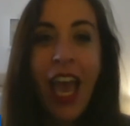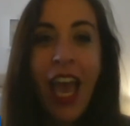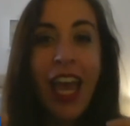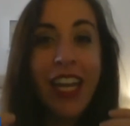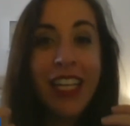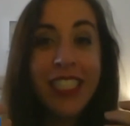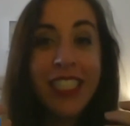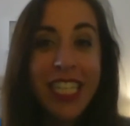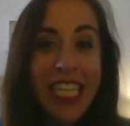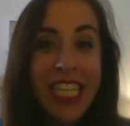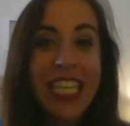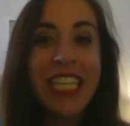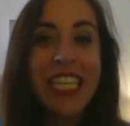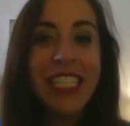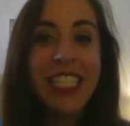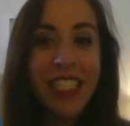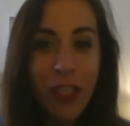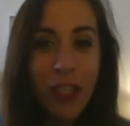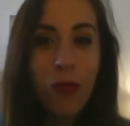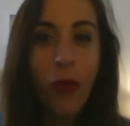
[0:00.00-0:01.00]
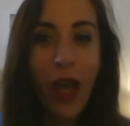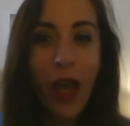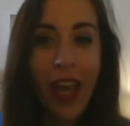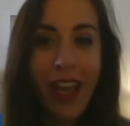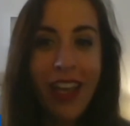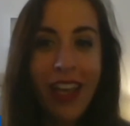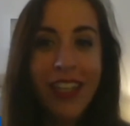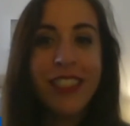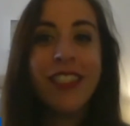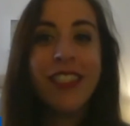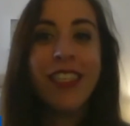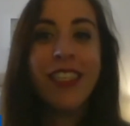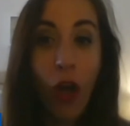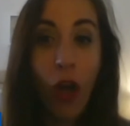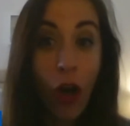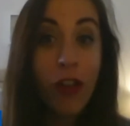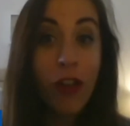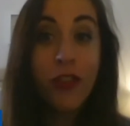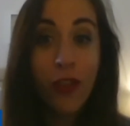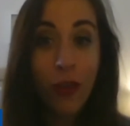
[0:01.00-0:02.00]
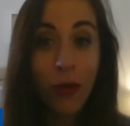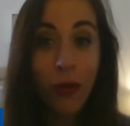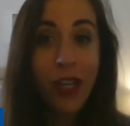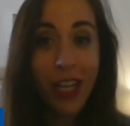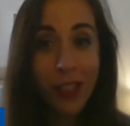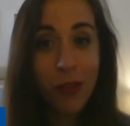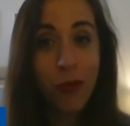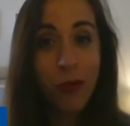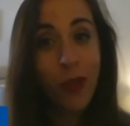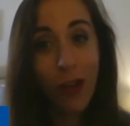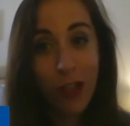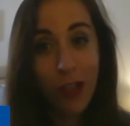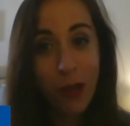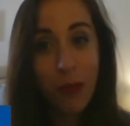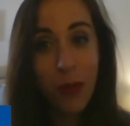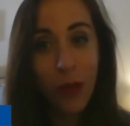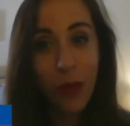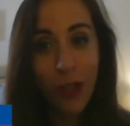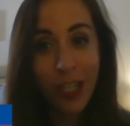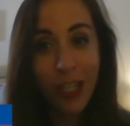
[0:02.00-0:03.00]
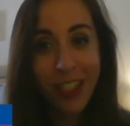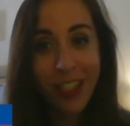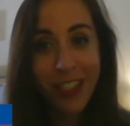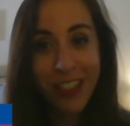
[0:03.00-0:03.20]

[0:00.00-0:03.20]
And it's an easy way to also connect with our community.